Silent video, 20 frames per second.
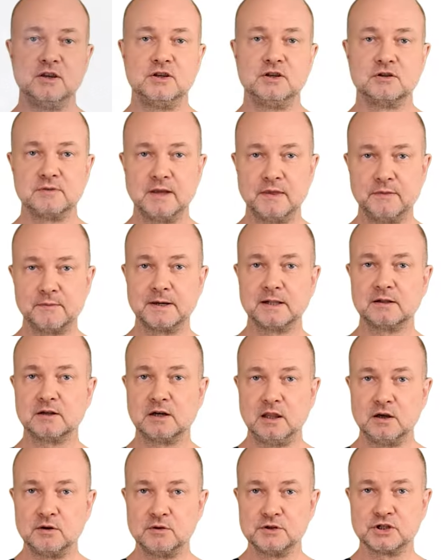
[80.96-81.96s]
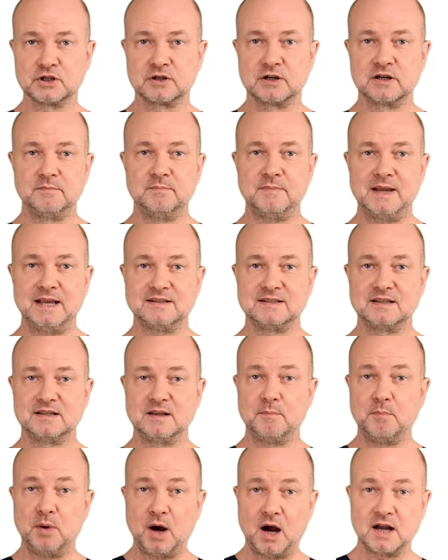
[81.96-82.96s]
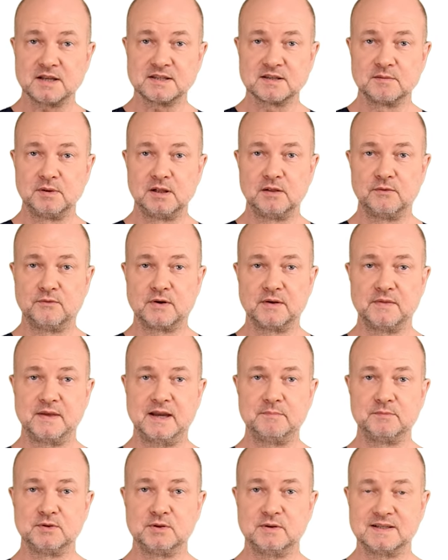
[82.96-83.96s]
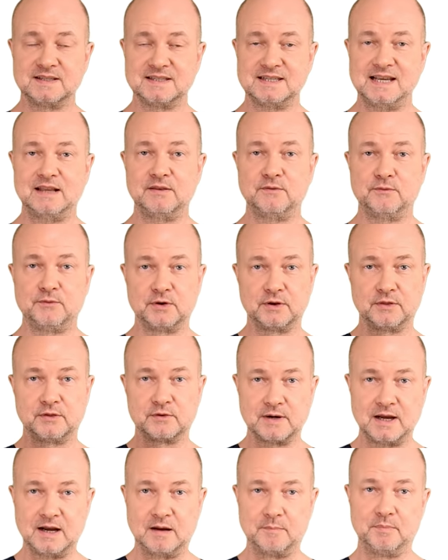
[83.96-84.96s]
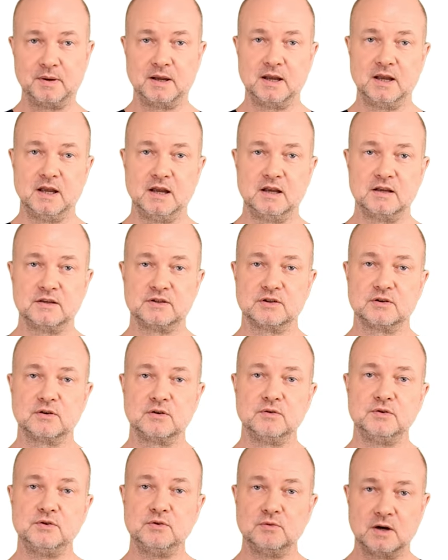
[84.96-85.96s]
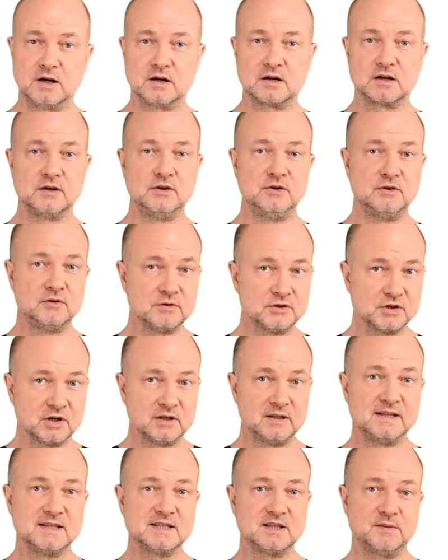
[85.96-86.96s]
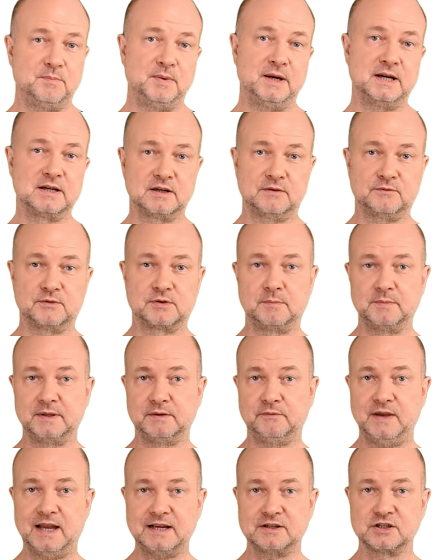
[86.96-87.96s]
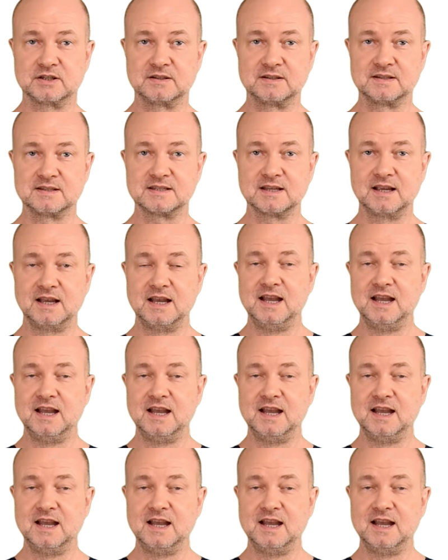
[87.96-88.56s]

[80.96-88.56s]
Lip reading: Urethral closure makes it impossible for them to ascend further up, so you are usually spared from infections.